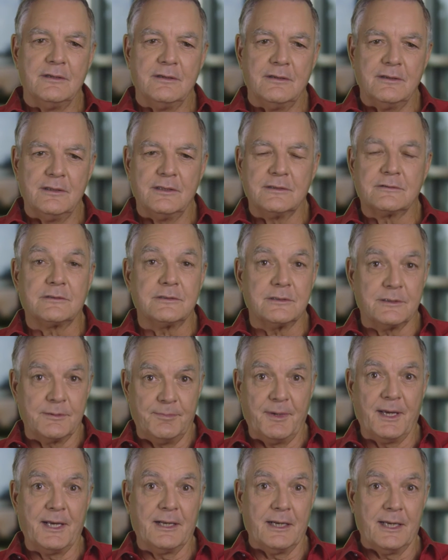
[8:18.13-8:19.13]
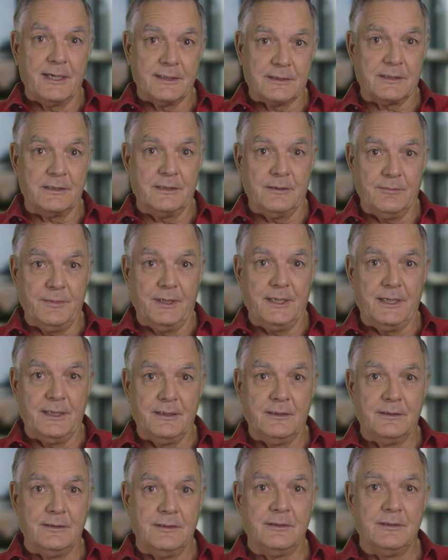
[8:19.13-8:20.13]
this is a big lesson to
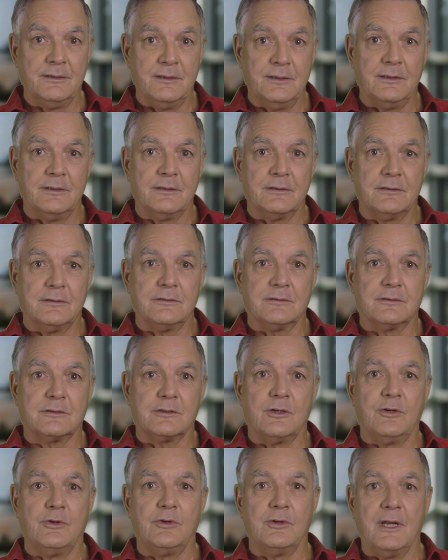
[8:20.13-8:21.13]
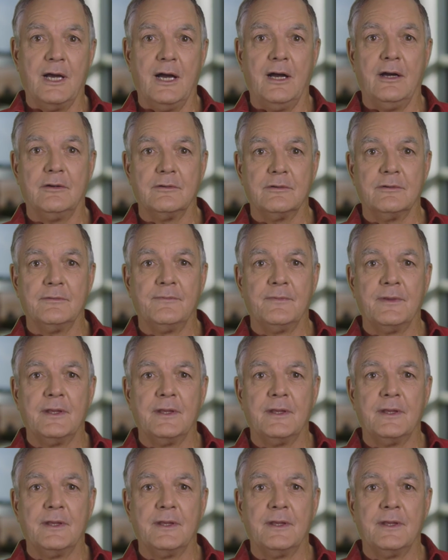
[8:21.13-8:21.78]
me, to slow down.